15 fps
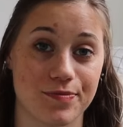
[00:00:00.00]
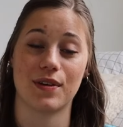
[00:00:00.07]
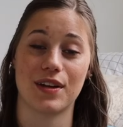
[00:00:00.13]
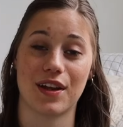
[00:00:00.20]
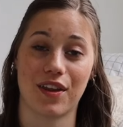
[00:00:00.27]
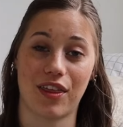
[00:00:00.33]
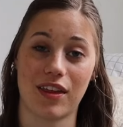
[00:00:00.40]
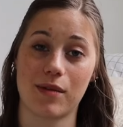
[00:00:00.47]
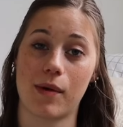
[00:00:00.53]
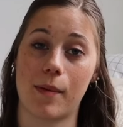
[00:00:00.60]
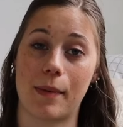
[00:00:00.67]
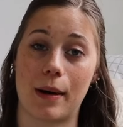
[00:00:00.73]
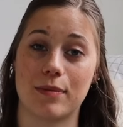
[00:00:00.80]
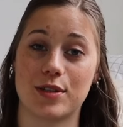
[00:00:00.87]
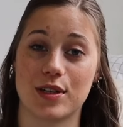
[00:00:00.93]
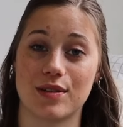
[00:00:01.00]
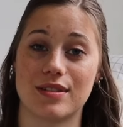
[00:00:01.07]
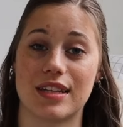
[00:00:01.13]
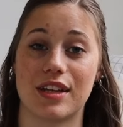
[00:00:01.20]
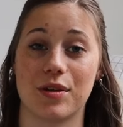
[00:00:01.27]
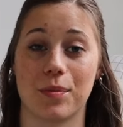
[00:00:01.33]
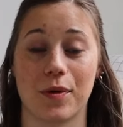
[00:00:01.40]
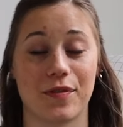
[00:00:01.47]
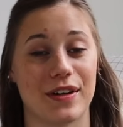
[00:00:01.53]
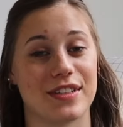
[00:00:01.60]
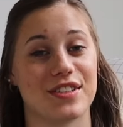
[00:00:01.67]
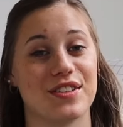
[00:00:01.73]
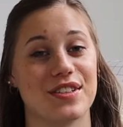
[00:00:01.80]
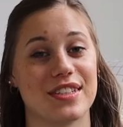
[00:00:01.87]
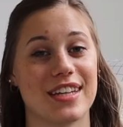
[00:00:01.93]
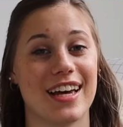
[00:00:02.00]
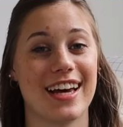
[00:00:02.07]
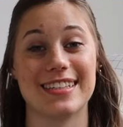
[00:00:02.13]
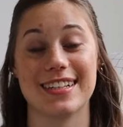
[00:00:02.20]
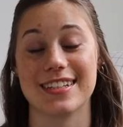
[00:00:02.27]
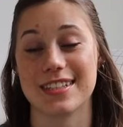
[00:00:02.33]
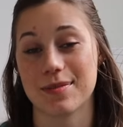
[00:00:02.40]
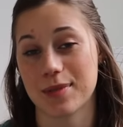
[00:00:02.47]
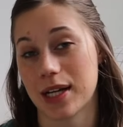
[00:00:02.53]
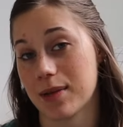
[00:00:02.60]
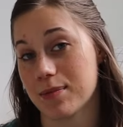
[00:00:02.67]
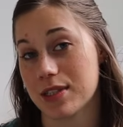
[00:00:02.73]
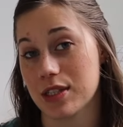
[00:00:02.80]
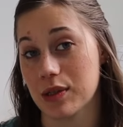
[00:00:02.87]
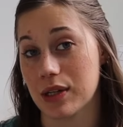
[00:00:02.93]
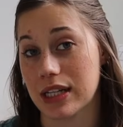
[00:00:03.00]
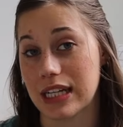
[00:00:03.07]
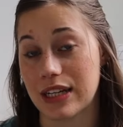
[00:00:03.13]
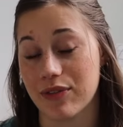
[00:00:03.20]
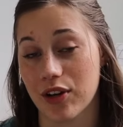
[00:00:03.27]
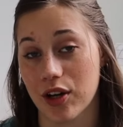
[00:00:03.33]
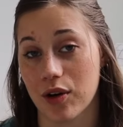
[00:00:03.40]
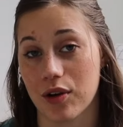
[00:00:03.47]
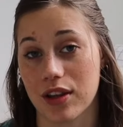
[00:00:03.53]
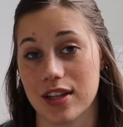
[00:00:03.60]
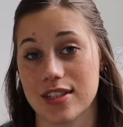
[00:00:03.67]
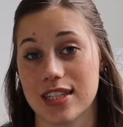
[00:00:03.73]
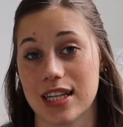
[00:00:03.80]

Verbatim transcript: Another thing about Bob Jones and your professors is that sometimes you can even go to the